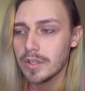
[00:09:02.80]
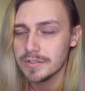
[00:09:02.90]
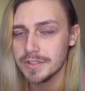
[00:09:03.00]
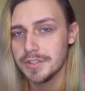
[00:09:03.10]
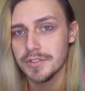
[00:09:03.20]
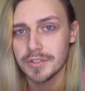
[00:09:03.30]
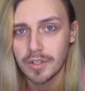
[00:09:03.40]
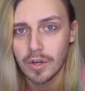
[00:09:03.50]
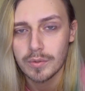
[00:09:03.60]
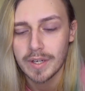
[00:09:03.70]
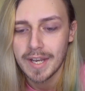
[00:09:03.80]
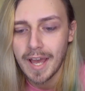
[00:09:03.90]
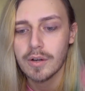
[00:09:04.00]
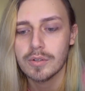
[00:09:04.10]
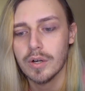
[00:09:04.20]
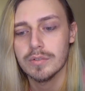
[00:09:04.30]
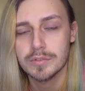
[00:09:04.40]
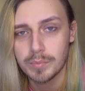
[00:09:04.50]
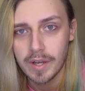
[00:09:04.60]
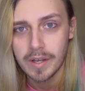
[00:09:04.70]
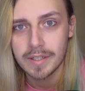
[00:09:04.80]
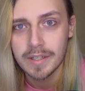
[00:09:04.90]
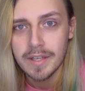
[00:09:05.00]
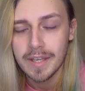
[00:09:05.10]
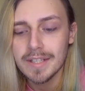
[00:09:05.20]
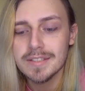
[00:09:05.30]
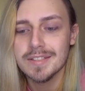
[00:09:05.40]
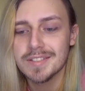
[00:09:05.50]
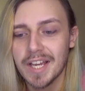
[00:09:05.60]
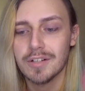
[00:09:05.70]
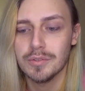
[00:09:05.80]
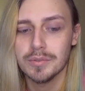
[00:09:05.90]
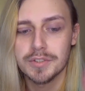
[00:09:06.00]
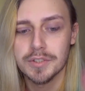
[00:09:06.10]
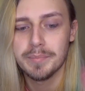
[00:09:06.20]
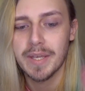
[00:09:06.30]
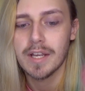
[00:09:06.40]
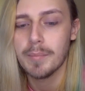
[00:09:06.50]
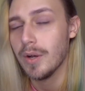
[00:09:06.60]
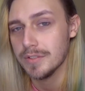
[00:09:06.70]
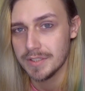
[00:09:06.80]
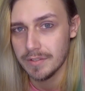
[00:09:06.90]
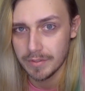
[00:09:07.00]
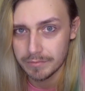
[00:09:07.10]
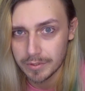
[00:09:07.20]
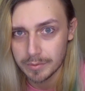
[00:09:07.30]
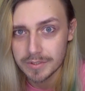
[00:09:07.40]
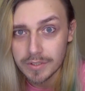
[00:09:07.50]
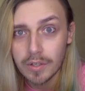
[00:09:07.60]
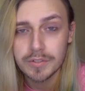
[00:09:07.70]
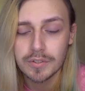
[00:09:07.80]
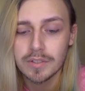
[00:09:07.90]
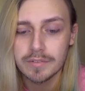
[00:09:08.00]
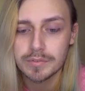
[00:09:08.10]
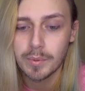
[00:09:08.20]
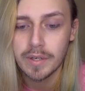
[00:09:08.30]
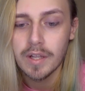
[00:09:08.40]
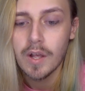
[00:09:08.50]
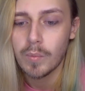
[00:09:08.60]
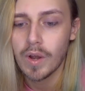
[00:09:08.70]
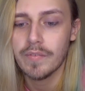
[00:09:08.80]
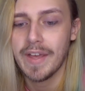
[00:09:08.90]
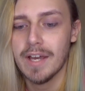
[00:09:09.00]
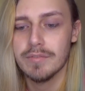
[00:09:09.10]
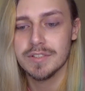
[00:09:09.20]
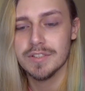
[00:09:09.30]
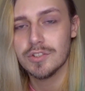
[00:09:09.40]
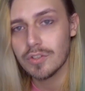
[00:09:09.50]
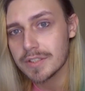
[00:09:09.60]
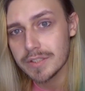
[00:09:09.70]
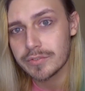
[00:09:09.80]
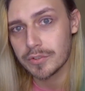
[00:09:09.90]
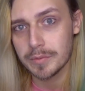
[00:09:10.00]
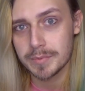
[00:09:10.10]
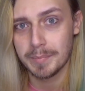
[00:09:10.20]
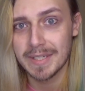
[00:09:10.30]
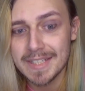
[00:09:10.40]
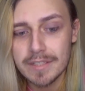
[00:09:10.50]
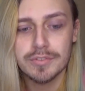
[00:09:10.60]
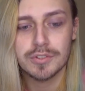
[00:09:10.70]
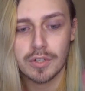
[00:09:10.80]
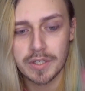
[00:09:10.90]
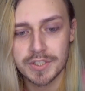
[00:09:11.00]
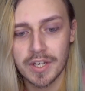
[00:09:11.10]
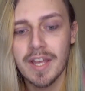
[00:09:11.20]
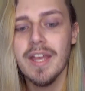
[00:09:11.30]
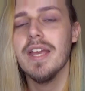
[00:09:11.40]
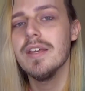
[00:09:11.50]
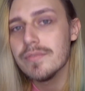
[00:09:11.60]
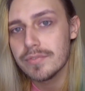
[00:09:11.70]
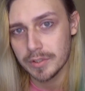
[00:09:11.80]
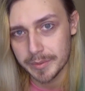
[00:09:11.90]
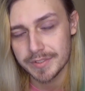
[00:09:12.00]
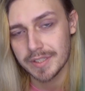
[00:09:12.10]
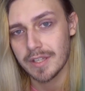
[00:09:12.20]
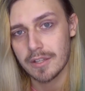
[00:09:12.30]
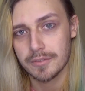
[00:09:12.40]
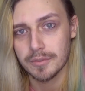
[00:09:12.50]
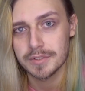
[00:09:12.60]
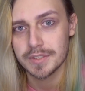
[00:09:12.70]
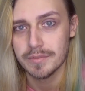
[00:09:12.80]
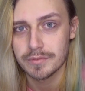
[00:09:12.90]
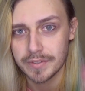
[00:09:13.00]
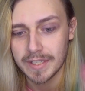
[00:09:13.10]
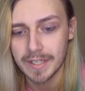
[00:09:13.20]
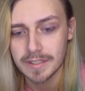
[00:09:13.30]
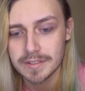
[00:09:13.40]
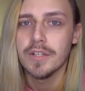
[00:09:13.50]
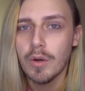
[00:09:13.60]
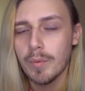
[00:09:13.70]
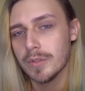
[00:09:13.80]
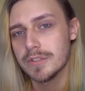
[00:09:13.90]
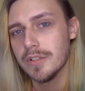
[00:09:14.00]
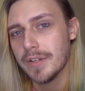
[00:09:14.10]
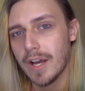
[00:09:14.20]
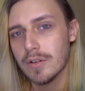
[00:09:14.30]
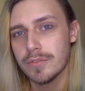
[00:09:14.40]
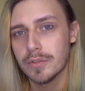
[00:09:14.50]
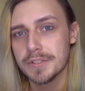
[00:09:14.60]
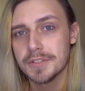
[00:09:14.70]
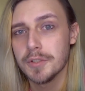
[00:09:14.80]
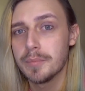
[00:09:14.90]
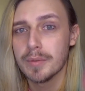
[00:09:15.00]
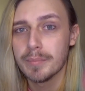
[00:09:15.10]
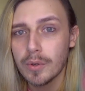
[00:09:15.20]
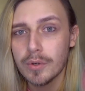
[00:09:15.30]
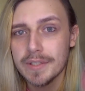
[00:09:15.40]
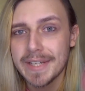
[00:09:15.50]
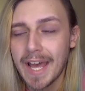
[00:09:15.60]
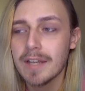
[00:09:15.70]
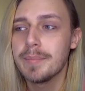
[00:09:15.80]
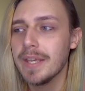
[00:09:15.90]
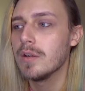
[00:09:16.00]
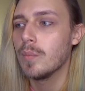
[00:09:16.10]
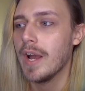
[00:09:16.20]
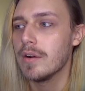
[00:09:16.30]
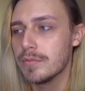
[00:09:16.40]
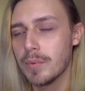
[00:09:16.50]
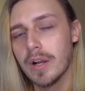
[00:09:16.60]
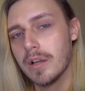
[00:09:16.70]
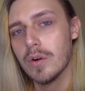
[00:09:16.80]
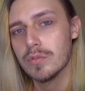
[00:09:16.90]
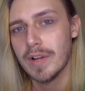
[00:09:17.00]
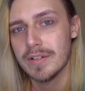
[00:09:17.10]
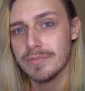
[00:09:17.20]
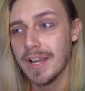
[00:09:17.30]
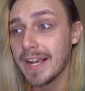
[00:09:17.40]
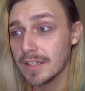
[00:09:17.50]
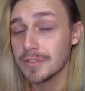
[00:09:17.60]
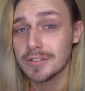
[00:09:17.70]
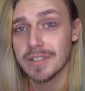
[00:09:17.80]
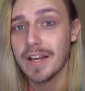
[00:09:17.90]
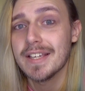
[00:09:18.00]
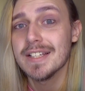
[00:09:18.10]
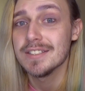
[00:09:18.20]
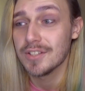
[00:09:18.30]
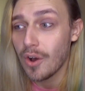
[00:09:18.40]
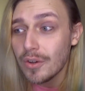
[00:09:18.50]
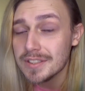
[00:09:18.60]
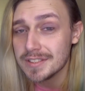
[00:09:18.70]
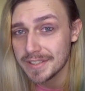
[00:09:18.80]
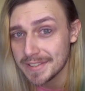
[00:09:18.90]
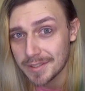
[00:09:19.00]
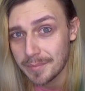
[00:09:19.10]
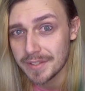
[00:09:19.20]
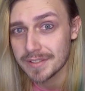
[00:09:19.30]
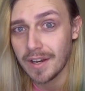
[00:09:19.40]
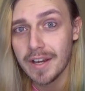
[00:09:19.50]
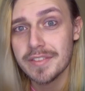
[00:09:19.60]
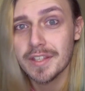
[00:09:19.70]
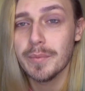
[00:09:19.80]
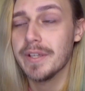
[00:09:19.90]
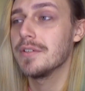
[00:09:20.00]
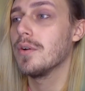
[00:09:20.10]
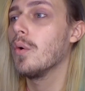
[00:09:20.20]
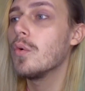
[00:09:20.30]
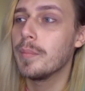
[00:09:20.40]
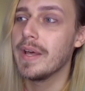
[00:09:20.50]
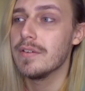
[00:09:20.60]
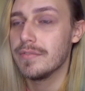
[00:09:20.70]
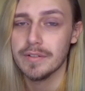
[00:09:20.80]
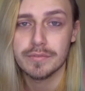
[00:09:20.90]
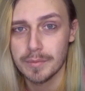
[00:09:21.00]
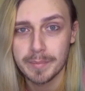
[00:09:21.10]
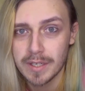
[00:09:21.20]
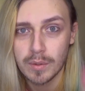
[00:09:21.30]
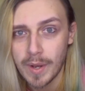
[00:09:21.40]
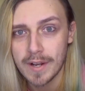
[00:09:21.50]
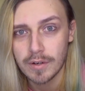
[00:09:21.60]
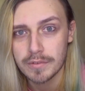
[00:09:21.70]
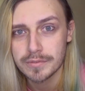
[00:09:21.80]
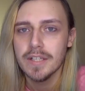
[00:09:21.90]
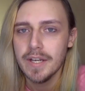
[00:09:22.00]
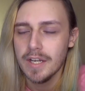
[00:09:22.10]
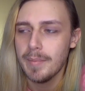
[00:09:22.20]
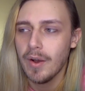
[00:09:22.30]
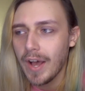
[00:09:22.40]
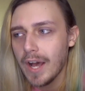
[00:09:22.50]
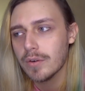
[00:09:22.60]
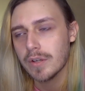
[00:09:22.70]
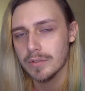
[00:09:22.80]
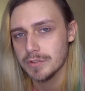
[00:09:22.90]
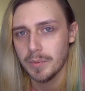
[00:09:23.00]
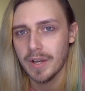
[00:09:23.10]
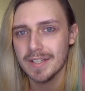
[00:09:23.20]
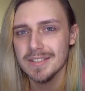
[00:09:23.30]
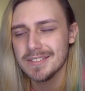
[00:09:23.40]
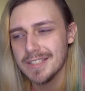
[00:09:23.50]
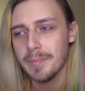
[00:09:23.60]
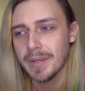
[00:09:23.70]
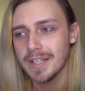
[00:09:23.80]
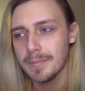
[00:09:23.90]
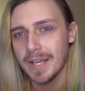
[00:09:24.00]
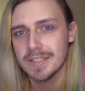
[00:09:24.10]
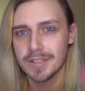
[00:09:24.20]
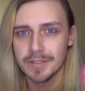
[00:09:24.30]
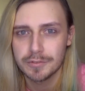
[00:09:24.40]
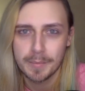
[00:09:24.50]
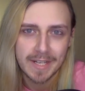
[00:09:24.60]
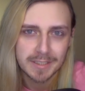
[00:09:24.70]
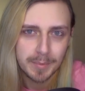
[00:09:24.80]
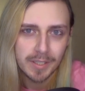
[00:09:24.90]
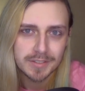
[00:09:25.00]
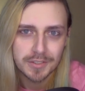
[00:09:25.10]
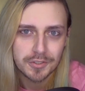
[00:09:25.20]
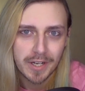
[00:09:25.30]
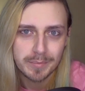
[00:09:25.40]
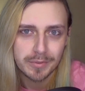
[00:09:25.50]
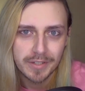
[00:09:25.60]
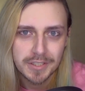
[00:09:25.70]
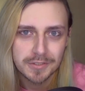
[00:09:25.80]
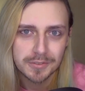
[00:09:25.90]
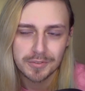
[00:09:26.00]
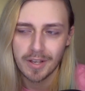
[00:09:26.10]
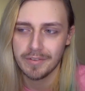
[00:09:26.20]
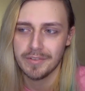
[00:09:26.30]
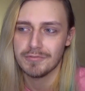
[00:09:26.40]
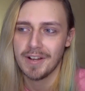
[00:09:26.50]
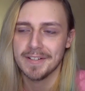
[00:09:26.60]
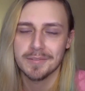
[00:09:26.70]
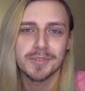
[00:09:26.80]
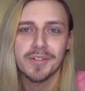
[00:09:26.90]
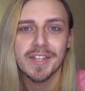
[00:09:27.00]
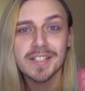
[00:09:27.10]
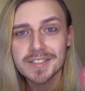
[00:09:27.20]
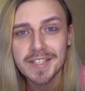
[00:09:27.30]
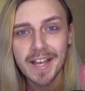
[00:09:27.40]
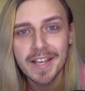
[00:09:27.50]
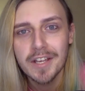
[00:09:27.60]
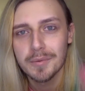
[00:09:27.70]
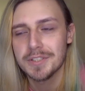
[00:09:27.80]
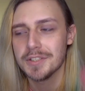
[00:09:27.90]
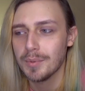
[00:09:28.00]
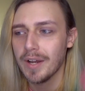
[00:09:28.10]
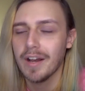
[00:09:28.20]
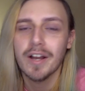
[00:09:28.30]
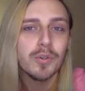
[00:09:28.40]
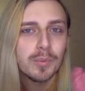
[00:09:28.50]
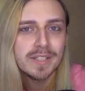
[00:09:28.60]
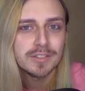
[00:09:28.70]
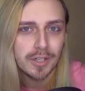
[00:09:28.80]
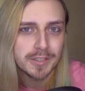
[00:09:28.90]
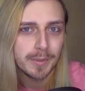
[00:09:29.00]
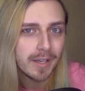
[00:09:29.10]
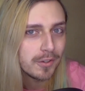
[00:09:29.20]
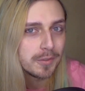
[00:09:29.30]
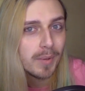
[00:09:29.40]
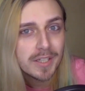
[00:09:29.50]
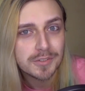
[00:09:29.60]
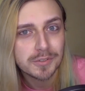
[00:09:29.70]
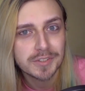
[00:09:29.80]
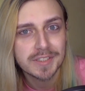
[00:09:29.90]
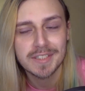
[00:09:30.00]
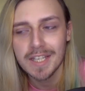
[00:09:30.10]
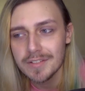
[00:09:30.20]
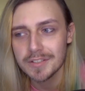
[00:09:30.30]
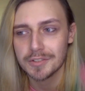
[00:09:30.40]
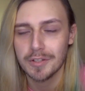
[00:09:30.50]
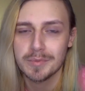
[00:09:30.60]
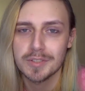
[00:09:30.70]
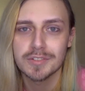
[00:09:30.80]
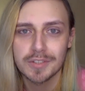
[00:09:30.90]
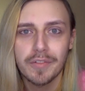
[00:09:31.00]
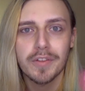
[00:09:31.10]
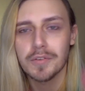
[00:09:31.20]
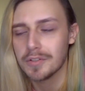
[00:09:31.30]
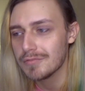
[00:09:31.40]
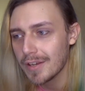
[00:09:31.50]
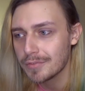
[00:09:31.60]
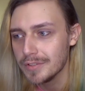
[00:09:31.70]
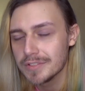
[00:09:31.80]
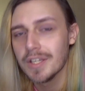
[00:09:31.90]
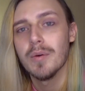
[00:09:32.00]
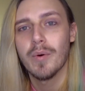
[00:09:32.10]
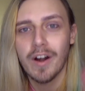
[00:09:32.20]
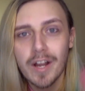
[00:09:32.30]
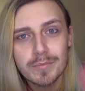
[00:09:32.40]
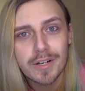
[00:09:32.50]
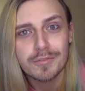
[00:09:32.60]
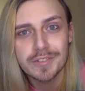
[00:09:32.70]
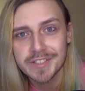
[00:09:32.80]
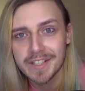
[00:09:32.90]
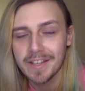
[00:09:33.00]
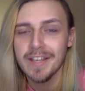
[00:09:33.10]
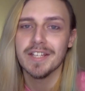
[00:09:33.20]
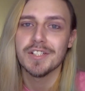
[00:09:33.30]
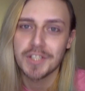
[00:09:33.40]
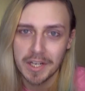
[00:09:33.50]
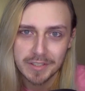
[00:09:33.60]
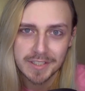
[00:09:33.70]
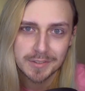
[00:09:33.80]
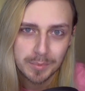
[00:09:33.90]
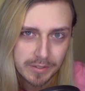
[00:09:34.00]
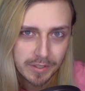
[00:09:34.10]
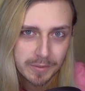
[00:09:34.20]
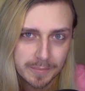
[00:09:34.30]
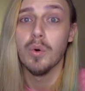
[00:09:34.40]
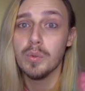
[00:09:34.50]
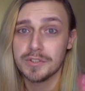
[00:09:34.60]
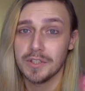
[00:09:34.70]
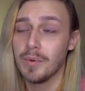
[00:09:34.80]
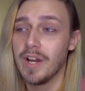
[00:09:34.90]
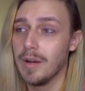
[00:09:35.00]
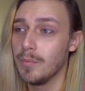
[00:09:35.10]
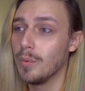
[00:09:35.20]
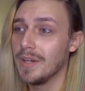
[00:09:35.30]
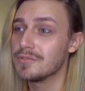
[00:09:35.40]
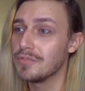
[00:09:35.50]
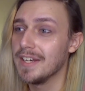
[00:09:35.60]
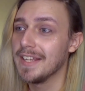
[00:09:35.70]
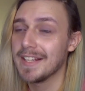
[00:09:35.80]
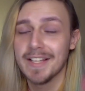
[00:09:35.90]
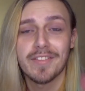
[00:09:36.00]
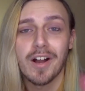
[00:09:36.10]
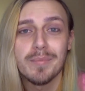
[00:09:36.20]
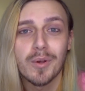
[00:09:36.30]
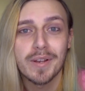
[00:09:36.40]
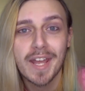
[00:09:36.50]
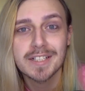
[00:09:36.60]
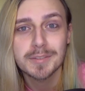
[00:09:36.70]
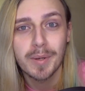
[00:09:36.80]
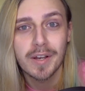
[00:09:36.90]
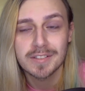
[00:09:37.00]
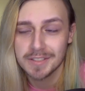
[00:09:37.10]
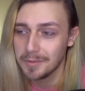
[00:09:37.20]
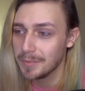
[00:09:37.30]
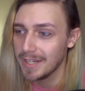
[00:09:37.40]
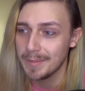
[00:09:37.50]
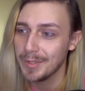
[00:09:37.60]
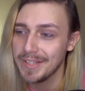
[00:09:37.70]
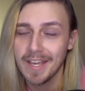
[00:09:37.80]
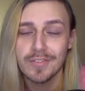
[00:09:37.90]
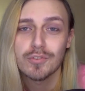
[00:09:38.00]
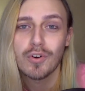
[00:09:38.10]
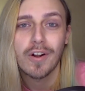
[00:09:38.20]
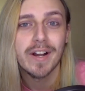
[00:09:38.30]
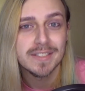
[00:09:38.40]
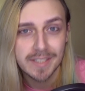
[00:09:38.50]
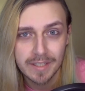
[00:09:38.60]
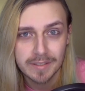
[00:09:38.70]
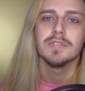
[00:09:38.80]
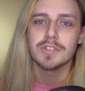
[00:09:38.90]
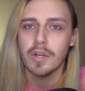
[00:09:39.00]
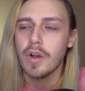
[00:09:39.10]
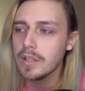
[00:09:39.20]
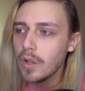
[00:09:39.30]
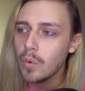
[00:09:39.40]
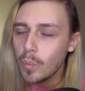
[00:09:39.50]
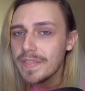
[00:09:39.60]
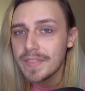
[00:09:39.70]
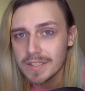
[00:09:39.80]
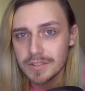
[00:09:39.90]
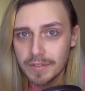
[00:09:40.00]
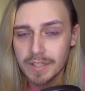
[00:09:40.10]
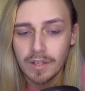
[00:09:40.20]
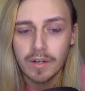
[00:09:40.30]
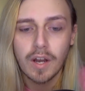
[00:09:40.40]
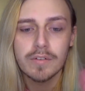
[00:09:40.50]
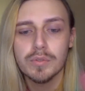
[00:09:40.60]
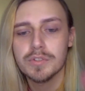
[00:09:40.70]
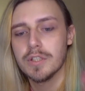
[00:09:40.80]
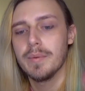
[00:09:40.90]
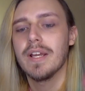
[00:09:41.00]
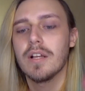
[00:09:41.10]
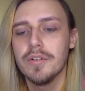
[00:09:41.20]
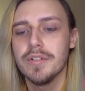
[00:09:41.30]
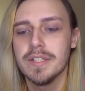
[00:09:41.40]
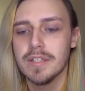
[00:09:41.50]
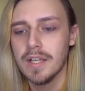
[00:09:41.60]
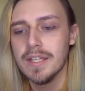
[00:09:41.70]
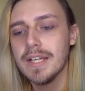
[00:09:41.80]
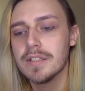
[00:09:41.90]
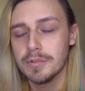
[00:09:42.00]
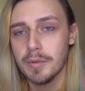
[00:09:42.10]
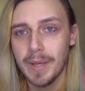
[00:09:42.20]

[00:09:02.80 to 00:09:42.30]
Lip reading: constitutes a cult and how cults work is integral to being a positive influence on your loved one while they have a destructive group's belief structure influencing their thoughts and feelings. Knowing what to look out for is super important, and being aware of what a cult red flag looks like is honestly something that I think we could all benefit from being aware of. Learning about how cults work is typically best best done from experts and trained professionals rather than randoms on the internet, which is why I always try to include my sources in the description so that you can reference what I'm referencing in sharing this with you. Also why I'm always really clear that I'm not an expert, because I don't want anybody getting the wrong idea. So along with this video, I've also included a link to a